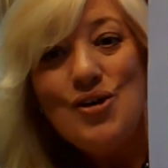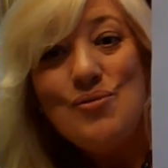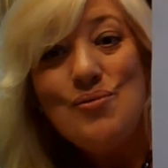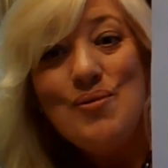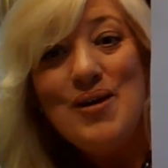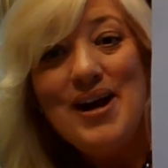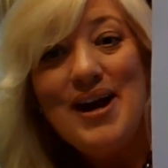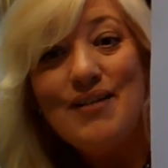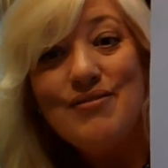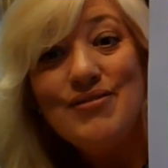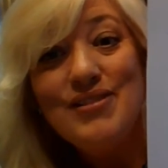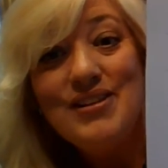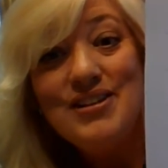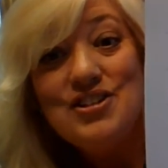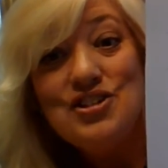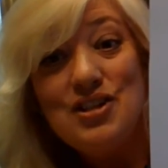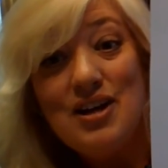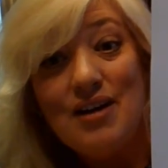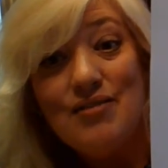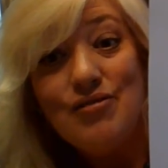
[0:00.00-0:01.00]
We have the
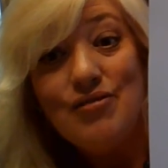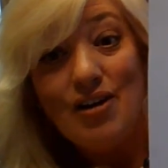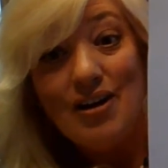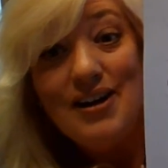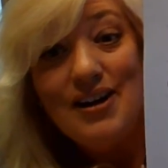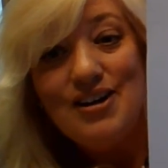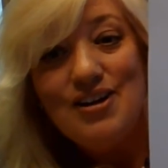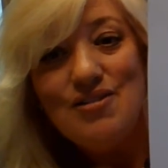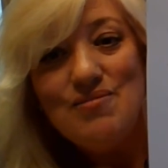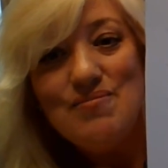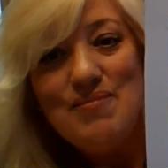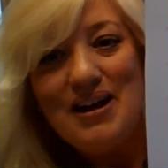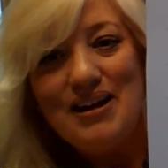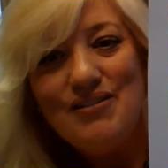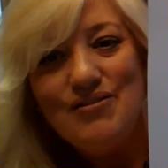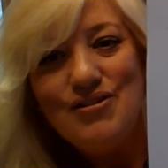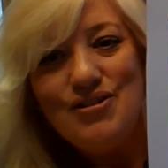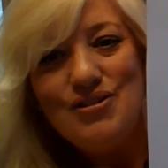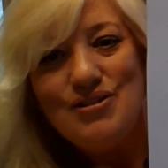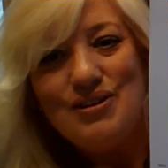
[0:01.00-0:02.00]
chevron. I know many
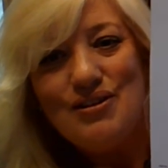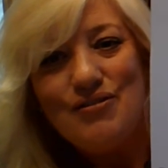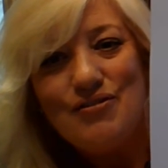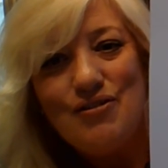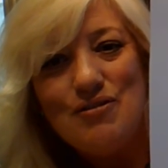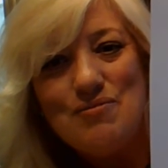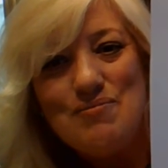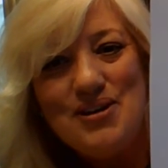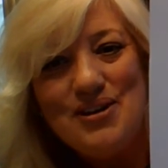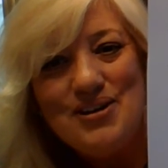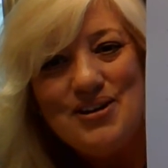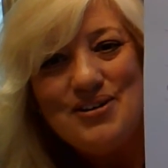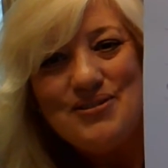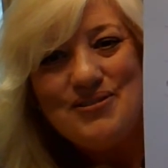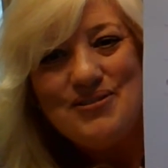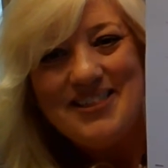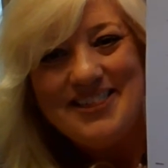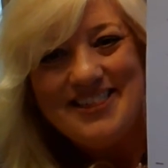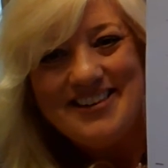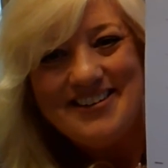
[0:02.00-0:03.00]
of you are familiar
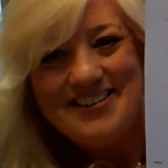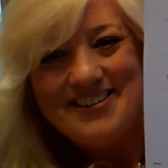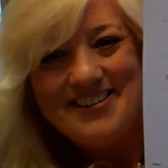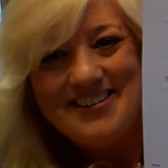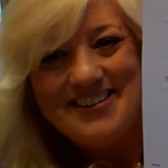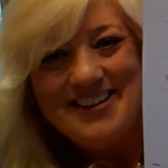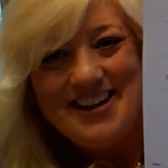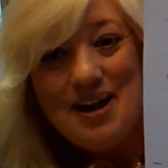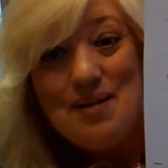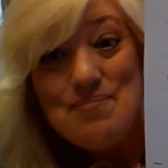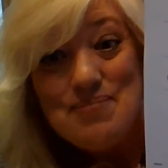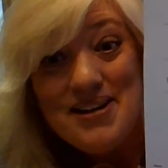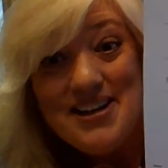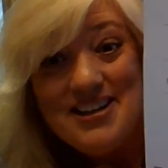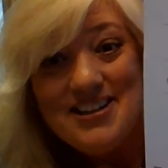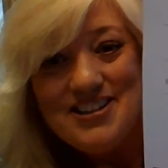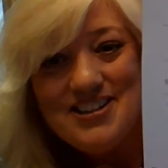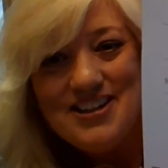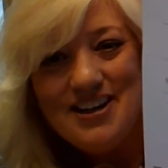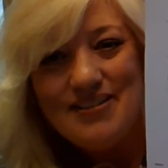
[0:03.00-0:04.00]
with the
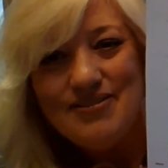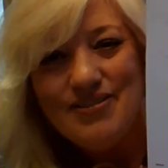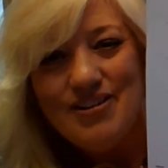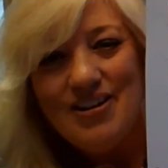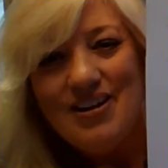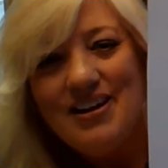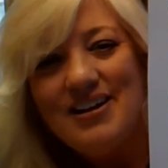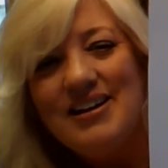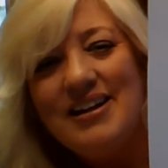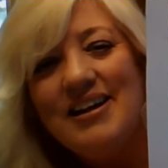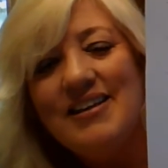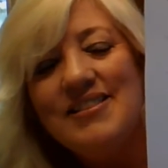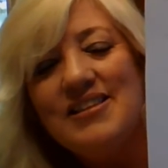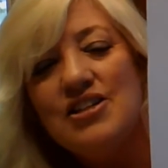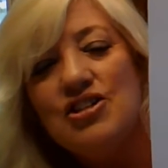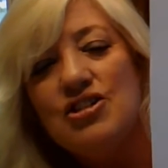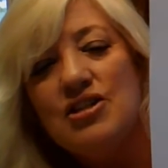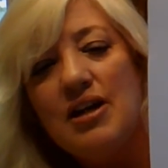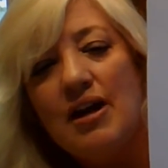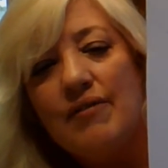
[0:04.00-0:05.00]
company chevron and the
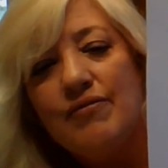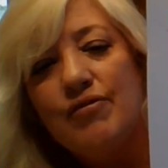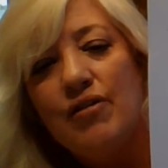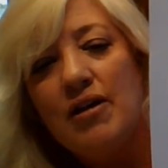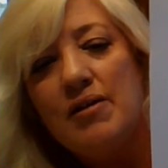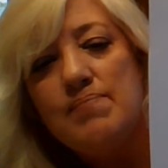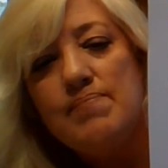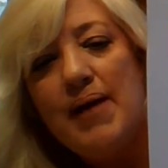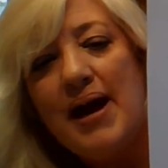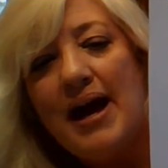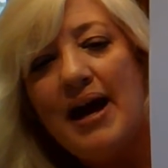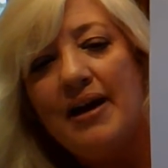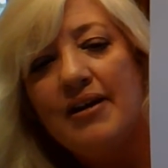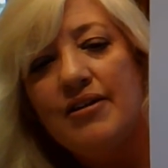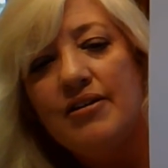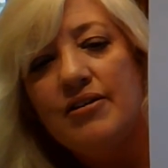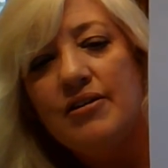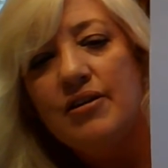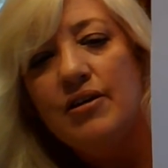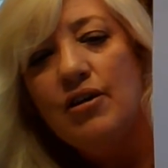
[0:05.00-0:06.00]
chevron
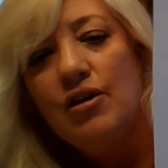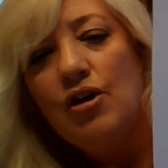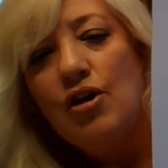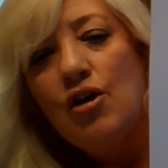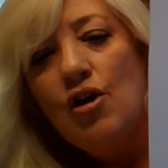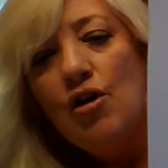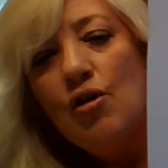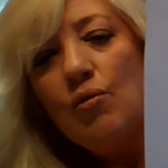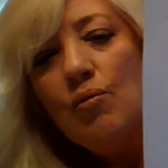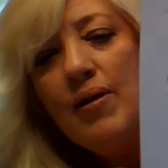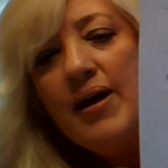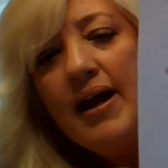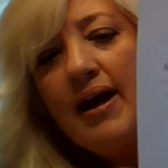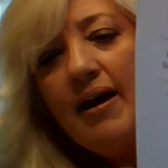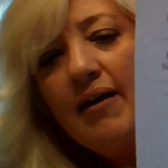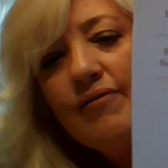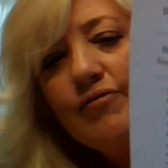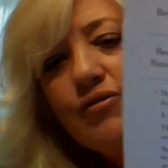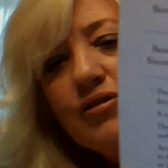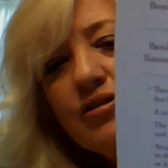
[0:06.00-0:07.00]
pattern. We
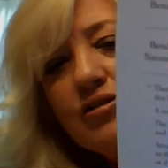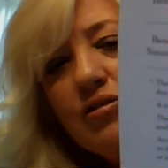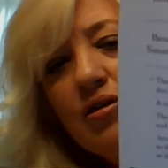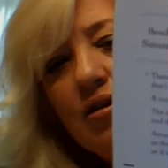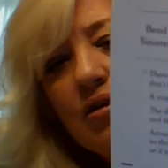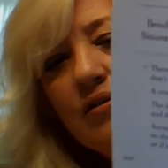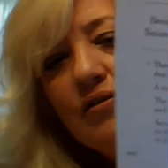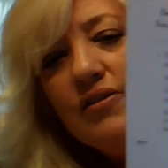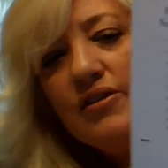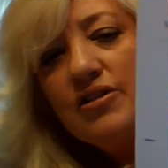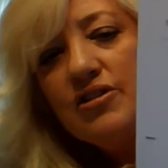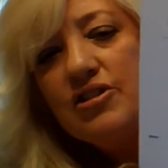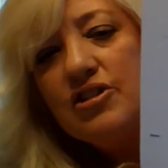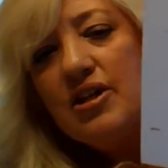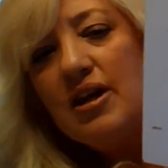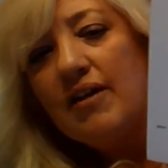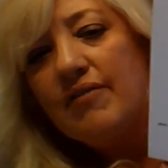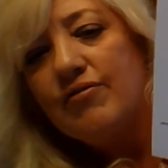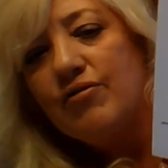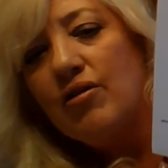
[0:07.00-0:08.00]
have what's called the
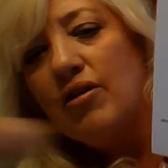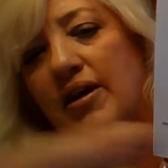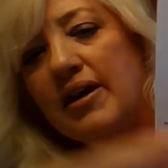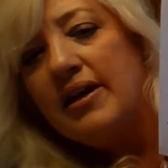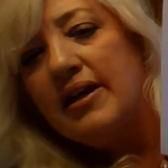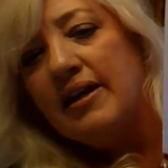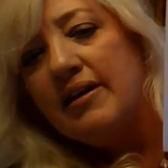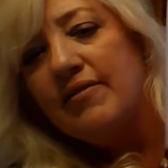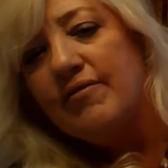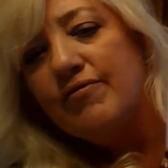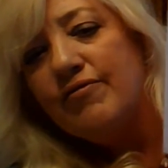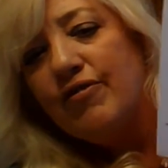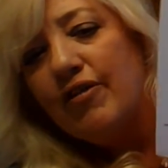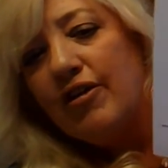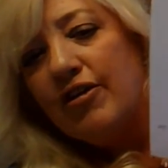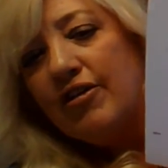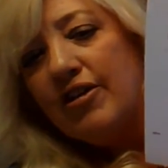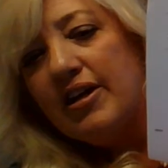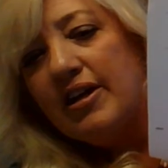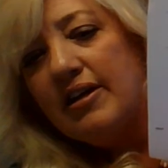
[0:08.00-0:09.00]
chevron
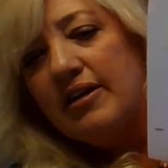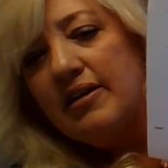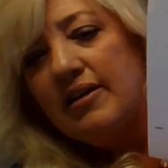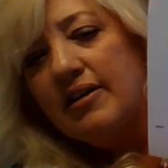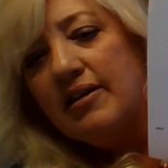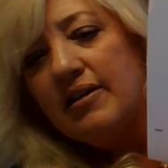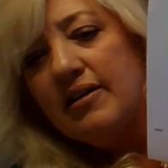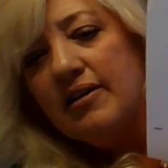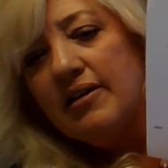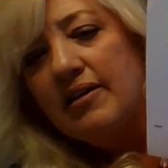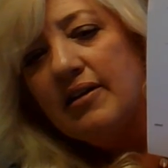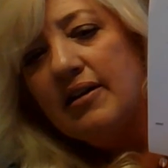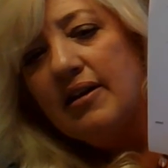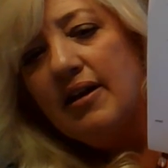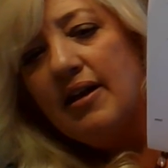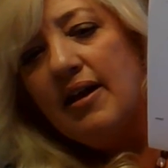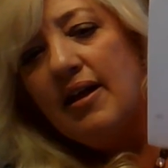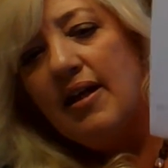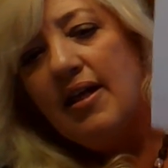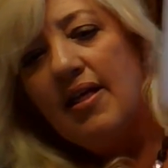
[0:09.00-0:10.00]
inverted.
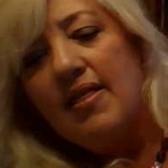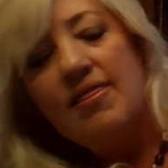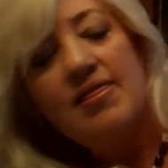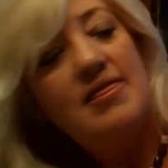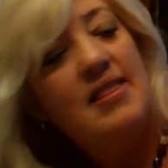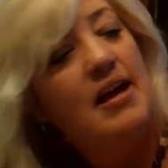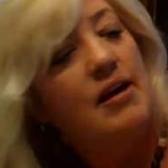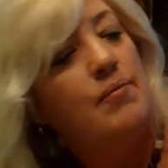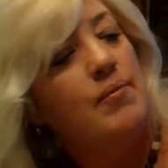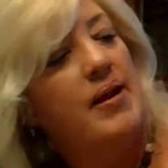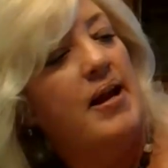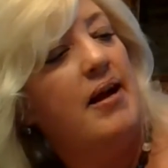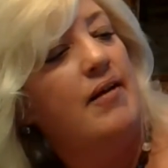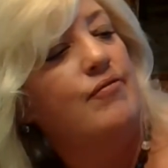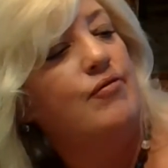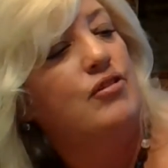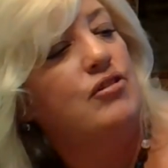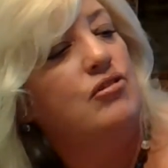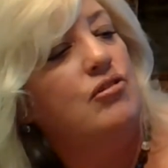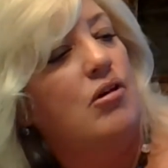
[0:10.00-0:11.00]
Then we have
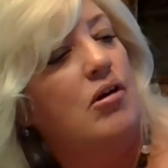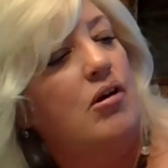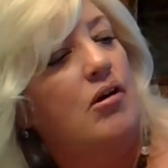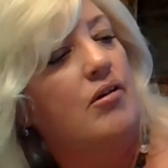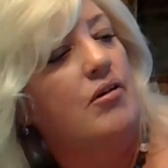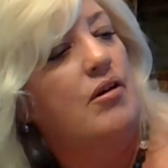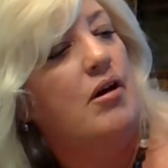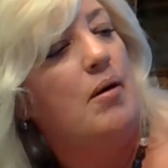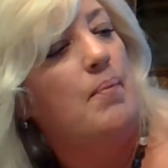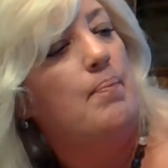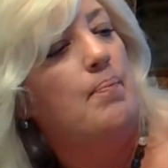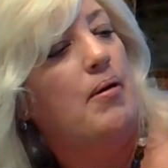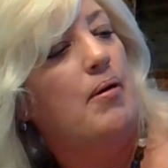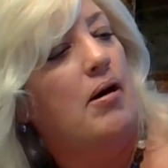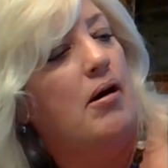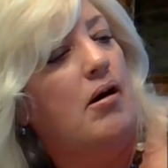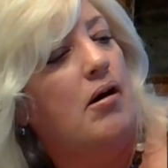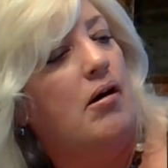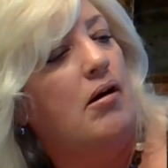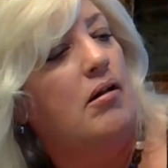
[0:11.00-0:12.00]
what's called a
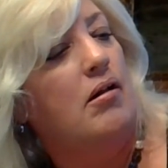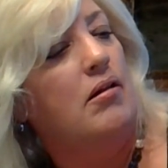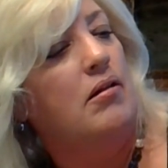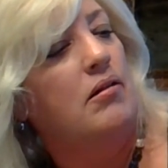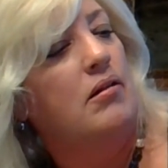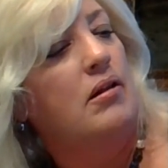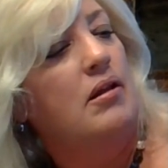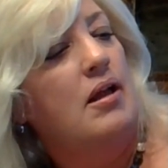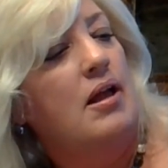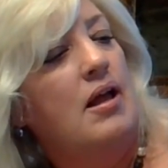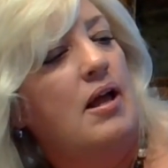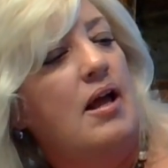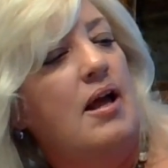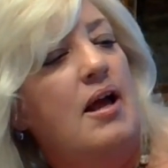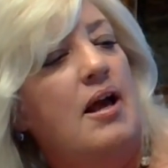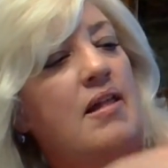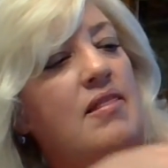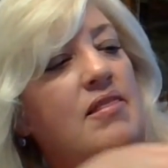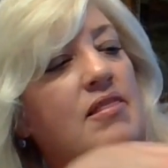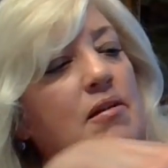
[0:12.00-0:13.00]
pall
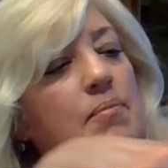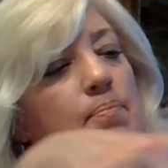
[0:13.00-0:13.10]
and the